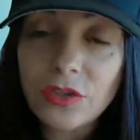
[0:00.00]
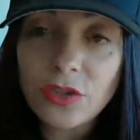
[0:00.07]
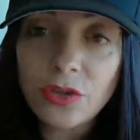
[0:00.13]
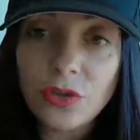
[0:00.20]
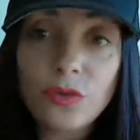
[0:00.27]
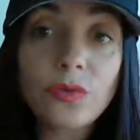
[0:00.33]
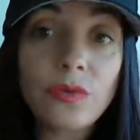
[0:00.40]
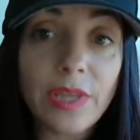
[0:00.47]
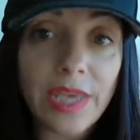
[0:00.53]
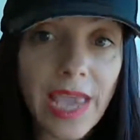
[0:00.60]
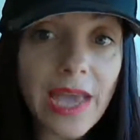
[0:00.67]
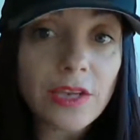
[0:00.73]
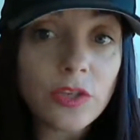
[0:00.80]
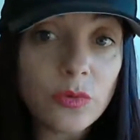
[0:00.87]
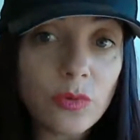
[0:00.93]
to the
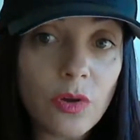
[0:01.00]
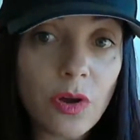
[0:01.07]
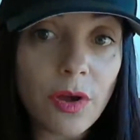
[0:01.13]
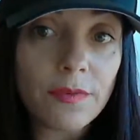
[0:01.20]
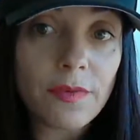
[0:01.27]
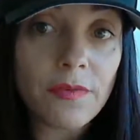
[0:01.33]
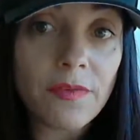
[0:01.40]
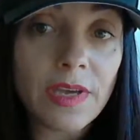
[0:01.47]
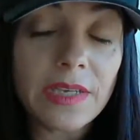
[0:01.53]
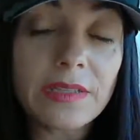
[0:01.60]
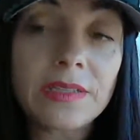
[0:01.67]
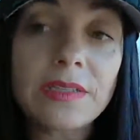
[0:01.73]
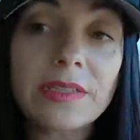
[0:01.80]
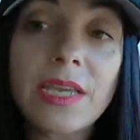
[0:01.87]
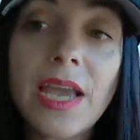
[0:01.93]
actual Coffee
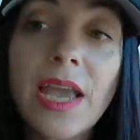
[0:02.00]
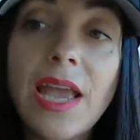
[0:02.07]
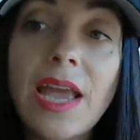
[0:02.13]
Fest,